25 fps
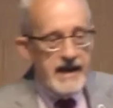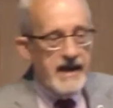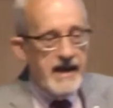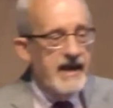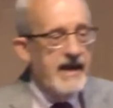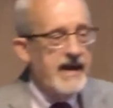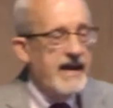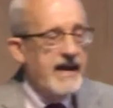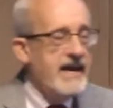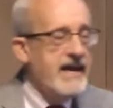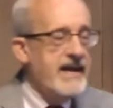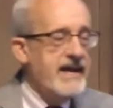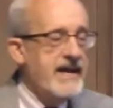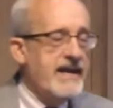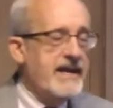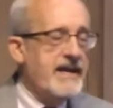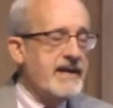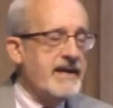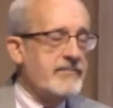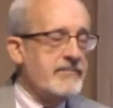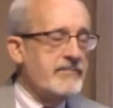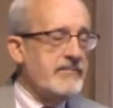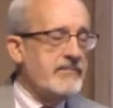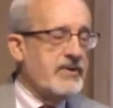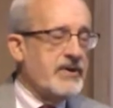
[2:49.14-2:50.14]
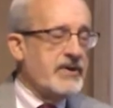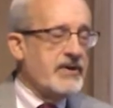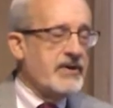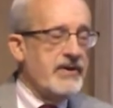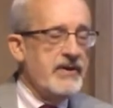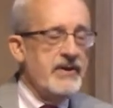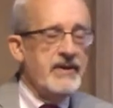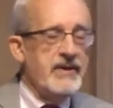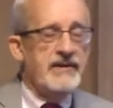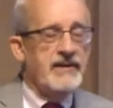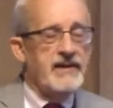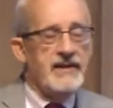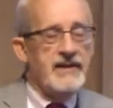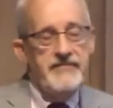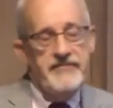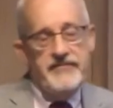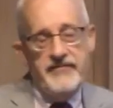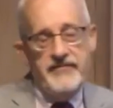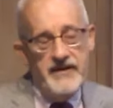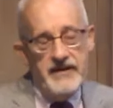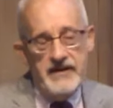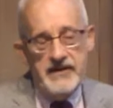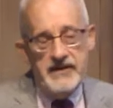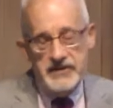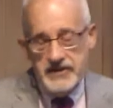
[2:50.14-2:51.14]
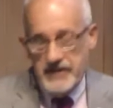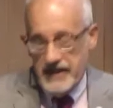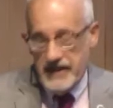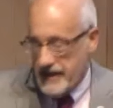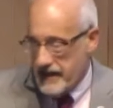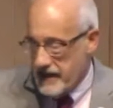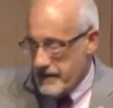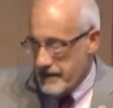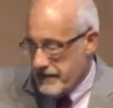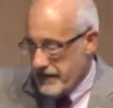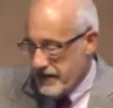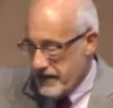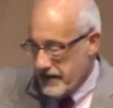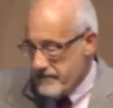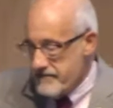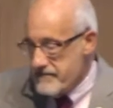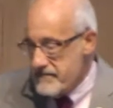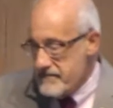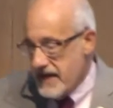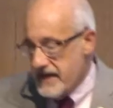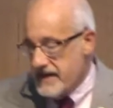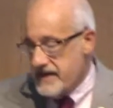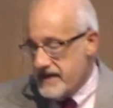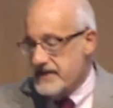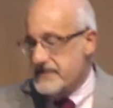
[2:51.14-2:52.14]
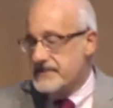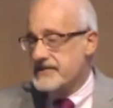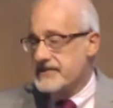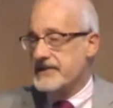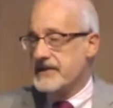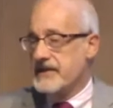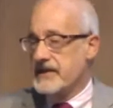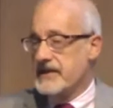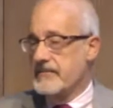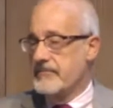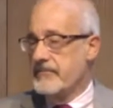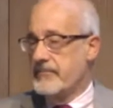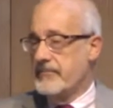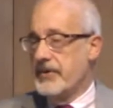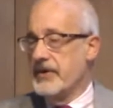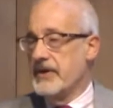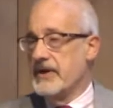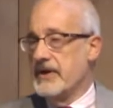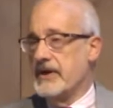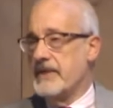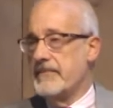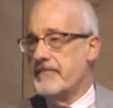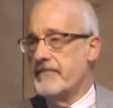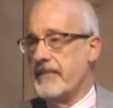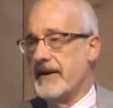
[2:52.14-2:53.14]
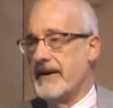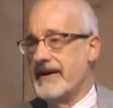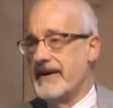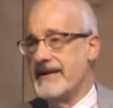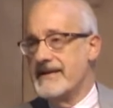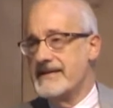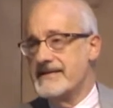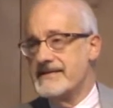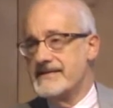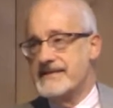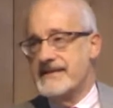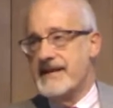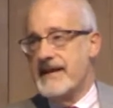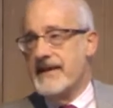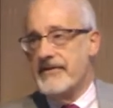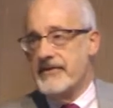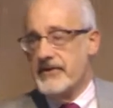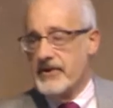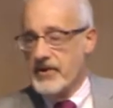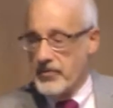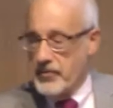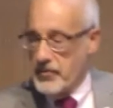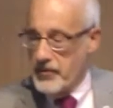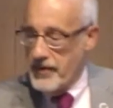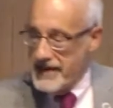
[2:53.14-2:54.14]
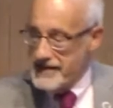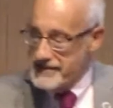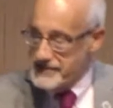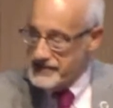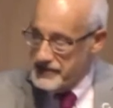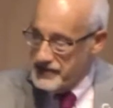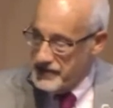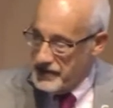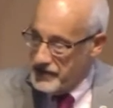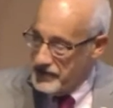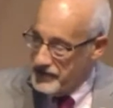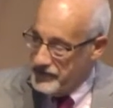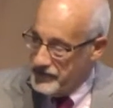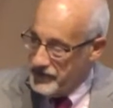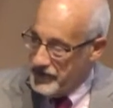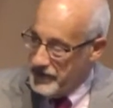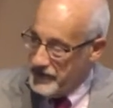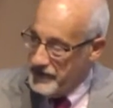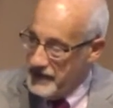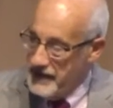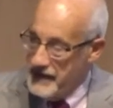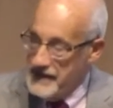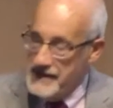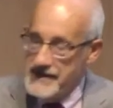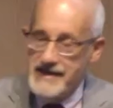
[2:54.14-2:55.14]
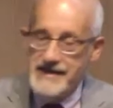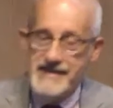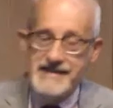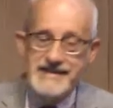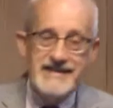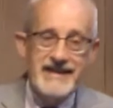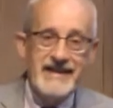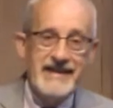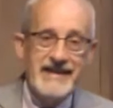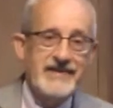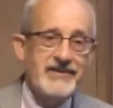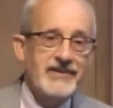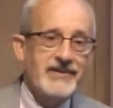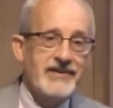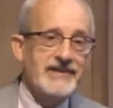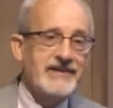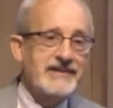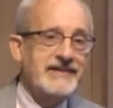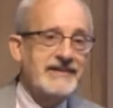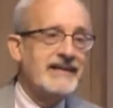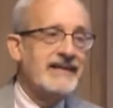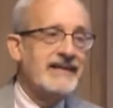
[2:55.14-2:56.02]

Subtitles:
I am currently finishing up an amazing book by Tara Westover titled